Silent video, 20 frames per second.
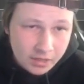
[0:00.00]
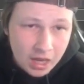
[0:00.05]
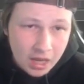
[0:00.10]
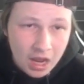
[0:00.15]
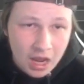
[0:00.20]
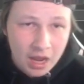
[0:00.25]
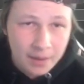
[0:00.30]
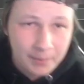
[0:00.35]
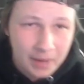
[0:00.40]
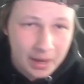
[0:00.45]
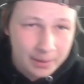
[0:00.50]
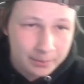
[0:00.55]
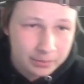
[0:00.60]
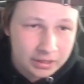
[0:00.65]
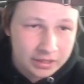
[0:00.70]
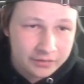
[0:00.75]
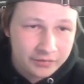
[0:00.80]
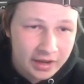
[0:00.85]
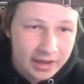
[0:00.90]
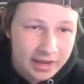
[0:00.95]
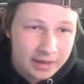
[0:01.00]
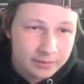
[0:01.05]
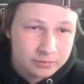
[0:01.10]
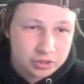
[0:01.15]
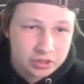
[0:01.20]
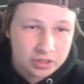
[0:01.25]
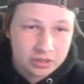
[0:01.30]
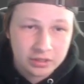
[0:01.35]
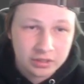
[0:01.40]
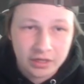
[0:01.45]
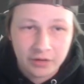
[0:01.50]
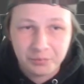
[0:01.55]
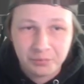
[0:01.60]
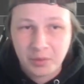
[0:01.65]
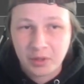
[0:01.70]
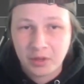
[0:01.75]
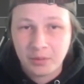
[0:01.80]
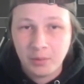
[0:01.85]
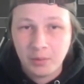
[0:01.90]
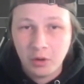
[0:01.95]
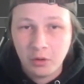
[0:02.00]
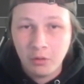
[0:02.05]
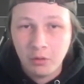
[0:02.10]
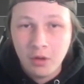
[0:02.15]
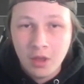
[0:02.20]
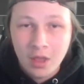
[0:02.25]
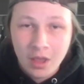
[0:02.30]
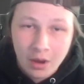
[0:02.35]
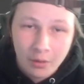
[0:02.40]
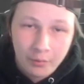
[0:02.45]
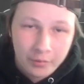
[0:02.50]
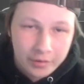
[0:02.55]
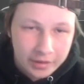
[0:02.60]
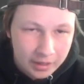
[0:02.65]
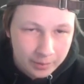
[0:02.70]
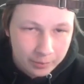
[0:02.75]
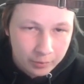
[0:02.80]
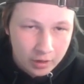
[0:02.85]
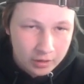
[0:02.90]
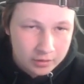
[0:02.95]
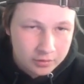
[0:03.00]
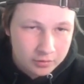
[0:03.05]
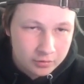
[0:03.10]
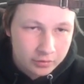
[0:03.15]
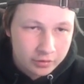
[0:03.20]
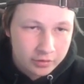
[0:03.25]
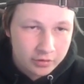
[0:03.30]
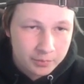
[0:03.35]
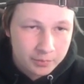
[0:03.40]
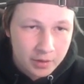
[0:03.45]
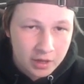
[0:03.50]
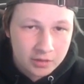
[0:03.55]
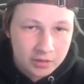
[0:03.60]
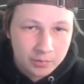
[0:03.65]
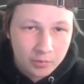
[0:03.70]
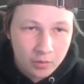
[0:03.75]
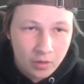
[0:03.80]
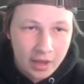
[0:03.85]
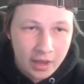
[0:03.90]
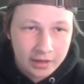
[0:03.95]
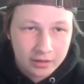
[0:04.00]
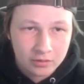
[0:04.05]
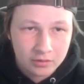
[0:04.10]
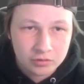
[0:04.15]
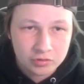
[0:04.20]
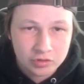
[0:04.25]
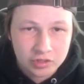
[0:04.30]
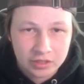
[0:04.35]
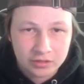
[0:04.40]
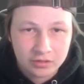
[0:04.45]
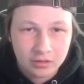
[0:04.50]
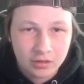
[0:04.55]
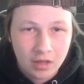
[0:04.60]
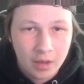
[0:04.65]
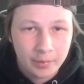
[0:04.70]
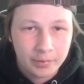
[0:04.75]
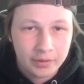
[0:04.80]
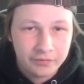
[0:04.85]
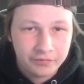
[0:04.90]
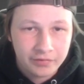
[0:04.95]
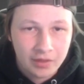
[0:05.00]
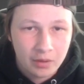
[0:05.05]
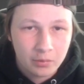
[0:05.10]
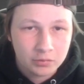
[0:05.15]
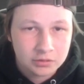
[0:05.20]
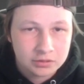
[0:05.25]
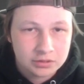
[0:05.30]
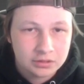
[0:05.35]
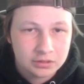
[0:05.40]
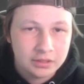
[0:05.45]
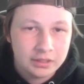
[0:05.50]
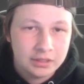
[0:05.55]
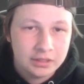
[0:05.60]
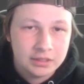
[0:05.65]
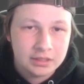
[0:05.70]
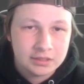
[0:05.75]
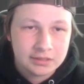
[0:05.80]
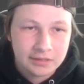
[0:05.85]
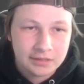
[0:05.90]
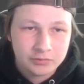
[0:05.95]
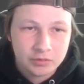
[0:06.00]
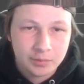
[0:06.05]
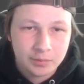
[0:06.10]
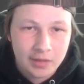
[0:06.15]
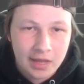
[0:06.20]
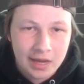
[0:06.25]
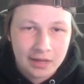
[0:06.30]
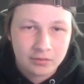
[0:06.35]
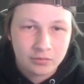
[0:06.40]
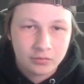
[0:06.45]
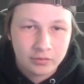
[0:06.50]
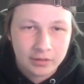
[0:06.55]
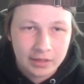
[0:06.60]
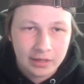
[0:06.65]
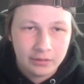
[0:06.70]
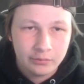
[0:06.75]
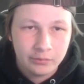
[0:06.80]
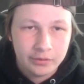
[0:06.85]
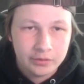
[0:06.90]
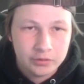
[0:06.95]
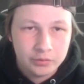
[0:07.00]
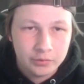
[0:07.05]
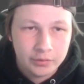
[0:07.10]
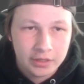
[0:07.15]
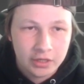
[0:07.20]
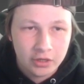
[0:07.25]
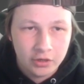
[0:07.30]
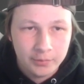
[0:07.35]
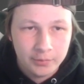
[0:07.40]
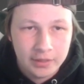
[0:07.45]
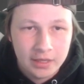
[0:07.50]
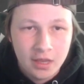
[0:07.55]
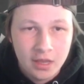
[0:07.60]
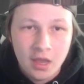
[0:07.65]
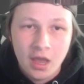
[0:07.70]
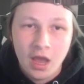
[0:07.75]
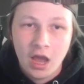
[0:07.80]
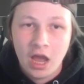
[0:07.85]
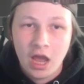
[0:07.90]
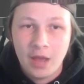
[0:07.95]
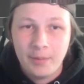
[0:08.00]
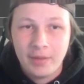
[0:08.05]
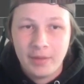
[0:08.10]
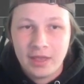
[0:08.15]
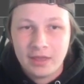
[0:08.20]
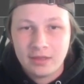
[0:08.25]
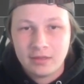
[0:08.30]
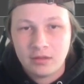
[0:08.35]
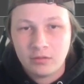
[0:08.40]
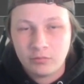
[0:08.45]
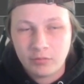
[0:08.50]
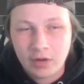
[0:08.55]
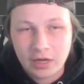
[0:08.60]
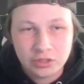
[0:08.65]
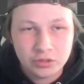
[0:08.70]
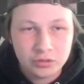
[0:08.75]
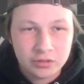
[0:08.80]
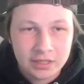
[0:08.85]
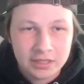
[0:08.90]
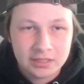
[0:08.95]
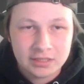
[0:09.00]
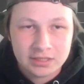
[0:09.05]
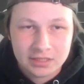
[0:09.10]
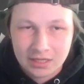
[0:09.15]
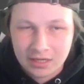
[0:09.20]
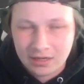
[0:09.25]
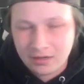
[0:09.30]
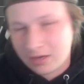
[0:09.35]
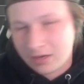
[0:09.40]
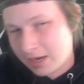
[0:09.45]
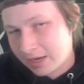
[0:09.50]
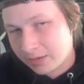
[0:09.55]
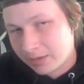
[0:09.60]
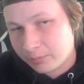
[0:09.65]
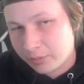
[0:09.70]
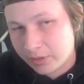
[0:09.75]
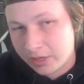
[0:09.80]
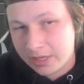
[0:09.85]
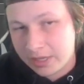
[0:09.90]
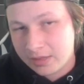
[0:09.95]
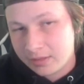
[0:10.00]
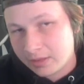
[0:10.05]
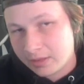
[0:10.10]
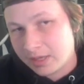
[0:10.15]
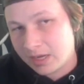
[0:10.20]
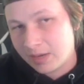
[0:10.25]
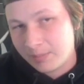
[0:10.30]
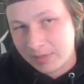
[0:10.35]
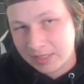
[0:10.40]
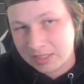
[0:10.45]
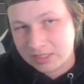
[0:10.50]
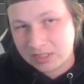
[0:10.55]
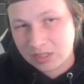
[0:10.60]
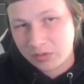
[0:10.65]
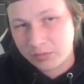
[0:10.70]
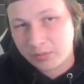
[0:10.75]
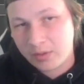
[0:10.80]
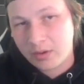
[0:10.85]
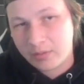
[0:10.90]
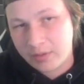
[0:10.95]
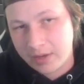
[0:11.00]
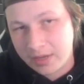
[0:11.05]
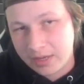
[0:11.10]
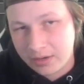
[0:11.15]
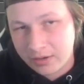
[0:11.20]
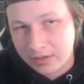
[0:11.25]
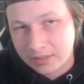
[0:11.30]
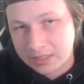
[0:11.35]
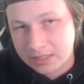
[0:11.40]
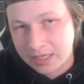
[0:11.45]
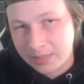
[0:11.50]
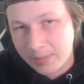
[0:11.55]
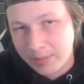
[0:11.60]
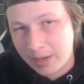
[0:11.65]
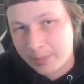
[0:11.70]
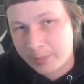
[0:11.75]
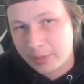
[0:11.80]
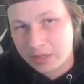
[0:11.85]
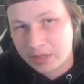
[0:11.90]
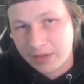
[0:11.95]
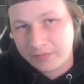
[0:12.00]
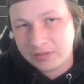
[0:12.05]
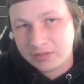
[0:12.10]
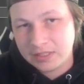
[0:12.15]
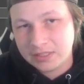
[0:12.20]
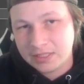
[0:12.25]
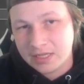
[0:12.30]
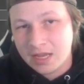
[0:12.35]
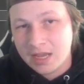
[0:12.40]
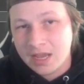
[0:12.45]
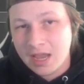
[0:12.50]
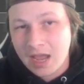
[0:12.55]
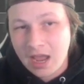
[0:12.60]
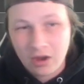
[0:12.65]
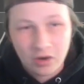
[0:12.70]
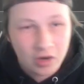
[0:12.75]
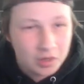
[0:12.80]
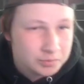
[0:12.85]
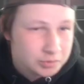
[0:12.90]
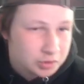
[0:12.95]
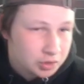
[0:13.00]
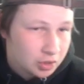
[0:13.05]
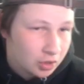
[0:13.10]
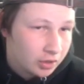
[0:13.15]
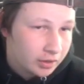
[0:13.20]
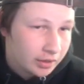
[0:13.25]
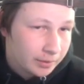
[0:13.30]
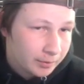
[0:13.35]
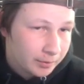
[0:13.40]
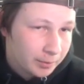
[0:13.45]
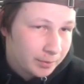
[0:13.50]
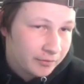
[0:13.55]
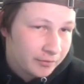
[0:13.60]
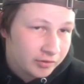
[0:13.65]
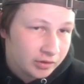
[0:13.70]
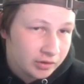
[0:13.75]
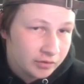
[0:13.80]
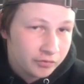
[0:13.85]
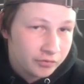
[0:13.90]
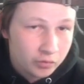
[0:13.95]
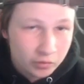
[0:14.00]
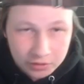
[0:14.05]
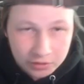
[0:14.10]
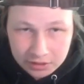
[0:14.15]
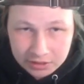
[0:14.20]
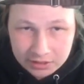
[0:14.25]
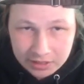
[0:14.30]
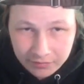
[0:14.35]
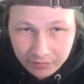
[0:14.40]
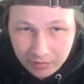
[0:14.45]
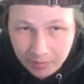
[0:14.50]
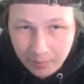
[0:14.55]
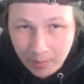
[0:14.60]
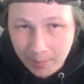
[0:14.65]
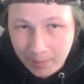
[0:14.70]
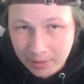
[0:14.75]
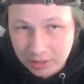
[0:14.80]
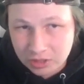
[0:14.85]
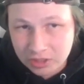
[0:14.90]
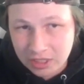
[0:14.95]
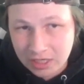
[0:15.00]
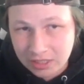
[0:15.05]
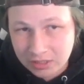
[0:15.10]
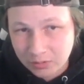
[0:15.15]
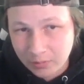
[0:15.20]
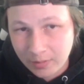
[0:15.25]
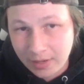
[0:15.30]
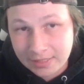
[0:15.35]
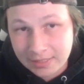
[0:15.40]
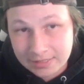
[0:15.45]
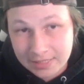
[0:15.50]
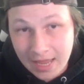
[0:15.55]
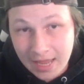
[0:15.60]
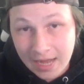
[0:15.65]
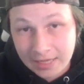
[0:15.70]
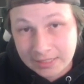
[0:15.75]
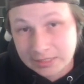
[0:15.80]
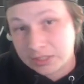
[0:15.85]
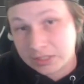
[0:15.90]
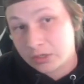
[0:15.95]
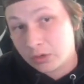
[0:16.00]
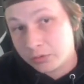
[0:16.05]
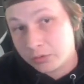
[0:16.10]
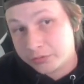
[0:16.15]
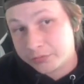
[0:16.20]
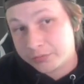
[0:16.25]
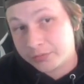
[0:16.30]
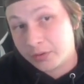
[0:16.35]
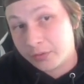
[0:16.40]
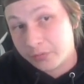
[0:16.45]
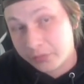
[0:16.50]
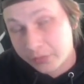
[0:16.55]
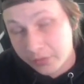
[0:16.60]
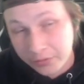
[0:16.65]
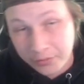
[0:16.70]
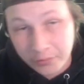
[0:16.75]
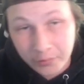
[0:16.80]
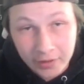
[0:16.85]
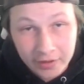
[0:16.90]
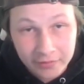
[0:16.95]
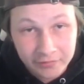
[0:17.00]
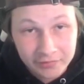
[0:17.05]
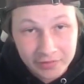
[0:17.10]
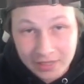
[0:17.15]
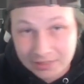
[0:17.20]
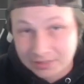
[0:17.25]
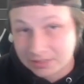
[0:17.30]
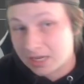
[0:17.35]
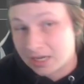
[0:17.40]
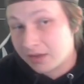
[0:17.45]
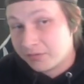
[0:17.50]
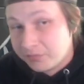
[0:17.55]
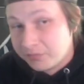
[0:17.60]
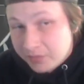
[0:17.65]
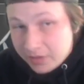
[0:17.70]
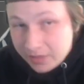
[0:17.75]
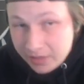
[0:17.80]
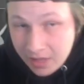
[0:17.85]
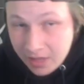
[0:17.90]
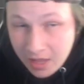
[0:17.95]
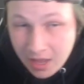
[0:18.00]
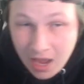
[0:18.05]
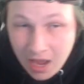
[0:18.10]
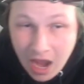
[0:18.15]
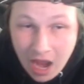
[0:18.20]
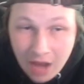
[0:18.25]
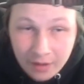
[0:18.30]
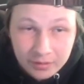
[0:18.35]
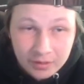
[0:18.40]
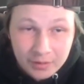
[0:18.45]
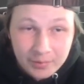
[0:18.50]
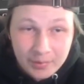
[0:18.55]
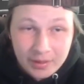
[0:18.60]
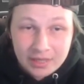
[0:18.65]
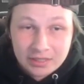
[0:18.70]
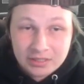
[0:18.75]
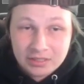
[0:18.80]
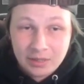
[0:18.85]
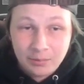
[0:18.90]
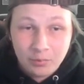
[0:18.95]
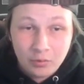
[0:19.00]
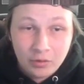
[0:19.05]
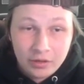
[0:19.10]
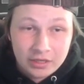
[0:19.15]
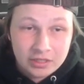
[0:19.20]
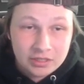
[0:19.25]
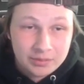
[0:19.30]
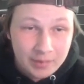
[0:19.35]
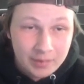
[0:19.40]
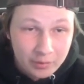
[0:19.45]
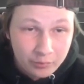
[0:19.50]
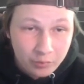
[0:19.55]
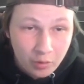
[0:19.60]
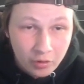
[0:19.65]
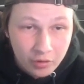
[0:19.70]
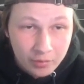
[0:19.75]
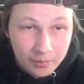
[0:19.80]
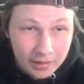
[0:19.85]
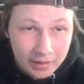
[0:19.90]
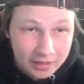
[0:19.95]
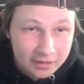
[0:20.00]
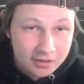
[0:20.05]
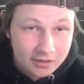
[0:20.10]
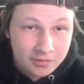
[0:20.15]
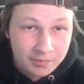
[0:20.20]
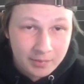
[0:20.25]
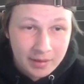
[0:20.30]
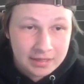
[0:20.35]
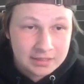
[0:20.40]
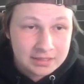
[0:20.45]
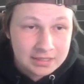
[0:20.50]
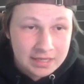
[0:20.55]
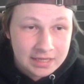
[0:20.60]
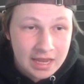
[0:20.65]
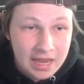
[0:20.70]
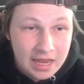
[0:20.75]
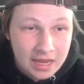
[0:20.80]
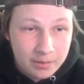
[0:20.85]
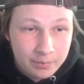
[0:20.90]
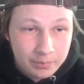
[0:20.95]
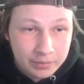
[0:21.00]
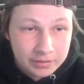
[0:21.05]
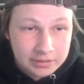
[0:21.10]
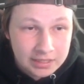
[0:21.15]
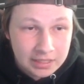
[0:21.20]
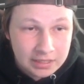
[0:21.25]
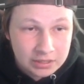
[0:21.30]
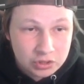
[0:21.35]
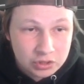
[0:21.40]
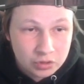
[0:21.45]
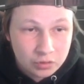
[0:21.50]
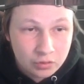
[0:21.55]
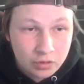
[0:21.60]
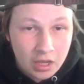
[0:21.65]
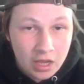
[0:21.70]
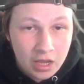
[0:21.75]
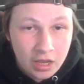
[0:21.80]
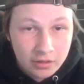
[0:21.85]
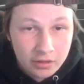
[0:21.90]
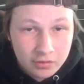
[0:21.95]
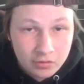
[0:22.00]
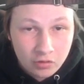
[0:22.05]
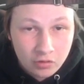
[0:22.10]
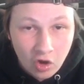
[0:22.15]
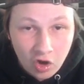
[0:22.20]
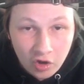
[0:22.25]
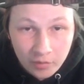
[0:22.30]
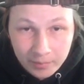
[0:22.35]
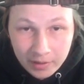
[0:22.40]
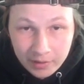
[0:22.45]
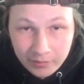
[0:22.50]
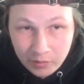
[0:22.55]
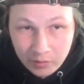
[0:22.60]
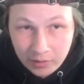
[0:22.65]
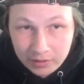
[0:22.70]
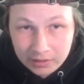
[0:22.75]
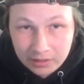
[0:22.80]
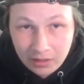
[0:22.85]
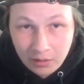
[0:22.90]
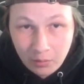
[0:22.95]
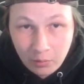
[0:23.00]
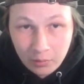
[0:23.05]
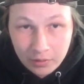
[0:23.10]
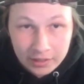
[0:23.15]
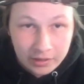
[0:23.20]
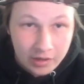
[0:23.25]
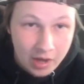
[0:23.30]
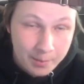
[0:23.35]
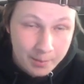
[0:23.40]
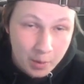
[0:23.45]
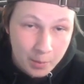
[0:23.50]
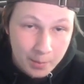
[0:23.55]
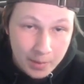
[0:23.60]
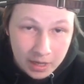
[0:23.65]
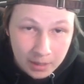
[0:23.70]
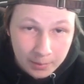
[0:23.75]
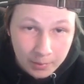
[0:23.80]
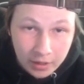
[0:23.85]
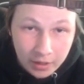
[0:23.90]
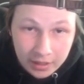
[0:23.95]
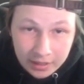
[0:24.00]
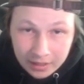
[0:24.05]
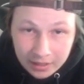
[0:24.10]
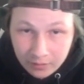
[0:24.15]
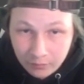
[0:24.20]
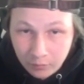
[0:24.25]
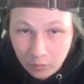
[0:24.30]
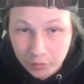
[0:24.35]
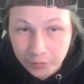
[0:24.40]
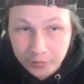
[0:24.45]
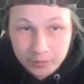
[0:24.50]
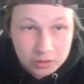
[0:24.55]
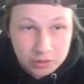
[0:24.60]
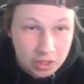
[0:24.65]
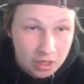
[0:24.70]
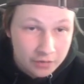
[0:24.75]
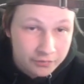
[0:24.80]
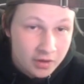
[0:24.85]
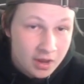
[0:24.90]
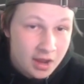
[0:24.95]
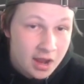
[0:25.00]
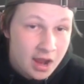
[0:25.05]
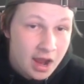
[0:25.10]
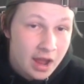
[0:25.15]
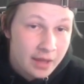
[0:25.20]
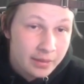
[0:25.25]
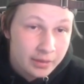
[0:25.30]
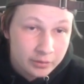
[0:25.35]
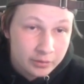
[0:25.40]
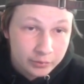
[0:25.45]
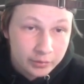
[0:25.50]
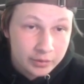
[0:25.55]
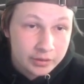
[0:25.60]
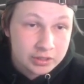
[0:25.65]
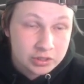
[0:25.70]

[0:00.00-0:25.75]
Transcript: Um, I believe I am just going to lead off with Kamo. I'm going to get a Brox as early as possible. I can also check the law if that wants to lead. Doesn't have to relax, so can't really do it. Kaomi. Um, as Raichu leads, I can pretty easily get up my Stealth Rock right here as I get back my lefties. Out comes Guard. I'm going to pivot into Just Definitely my best check to it as it actually goes for a Thunder Wave, and that's not fun. I'm gonna make a double into my Rotom, expecting a potential uh, Scarm pivot right there. I want to grab momentum on it, get a Volt Switch off, and then really